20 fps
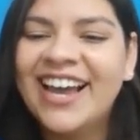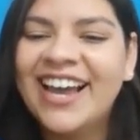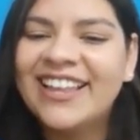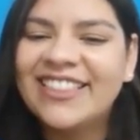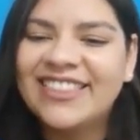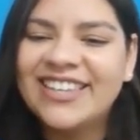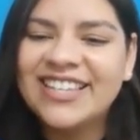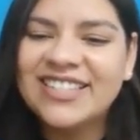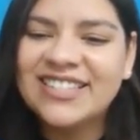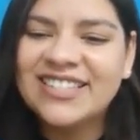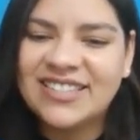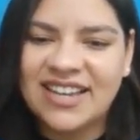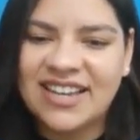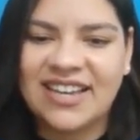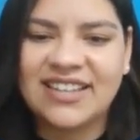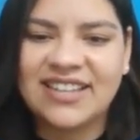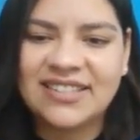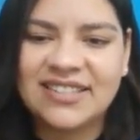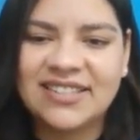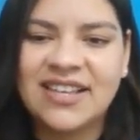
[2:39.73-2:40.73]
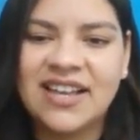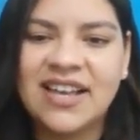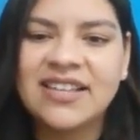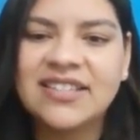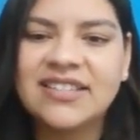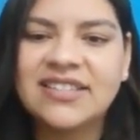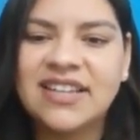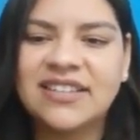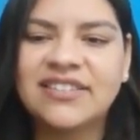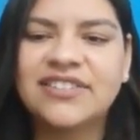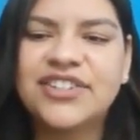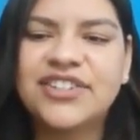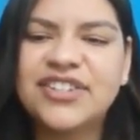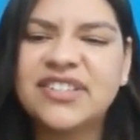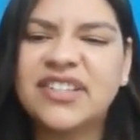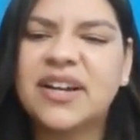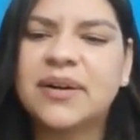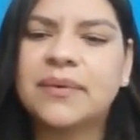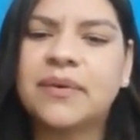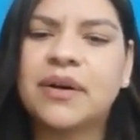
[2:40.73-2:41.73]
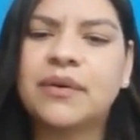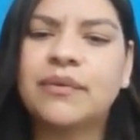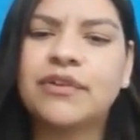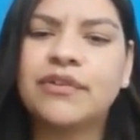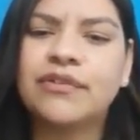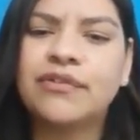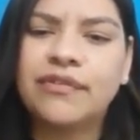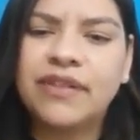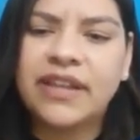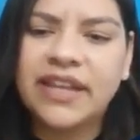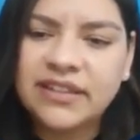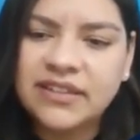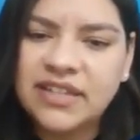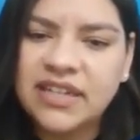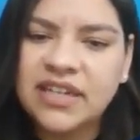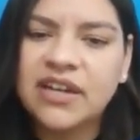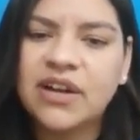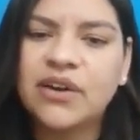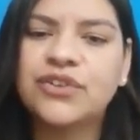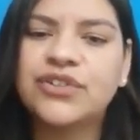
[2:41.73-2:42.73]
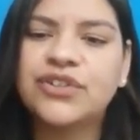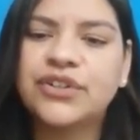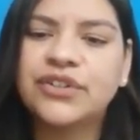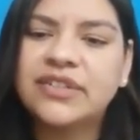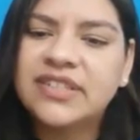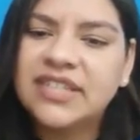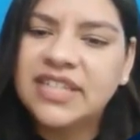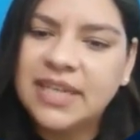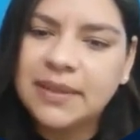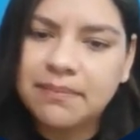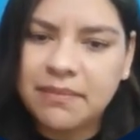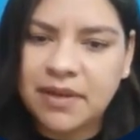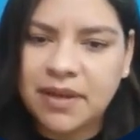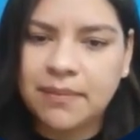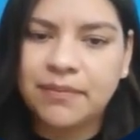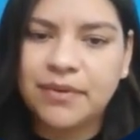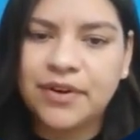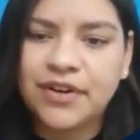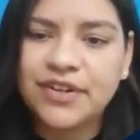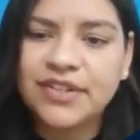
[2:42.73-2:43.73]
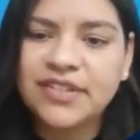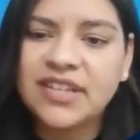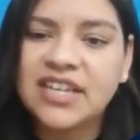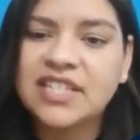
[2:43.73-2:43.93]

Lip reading: These tasks centers around reflecting on your team members,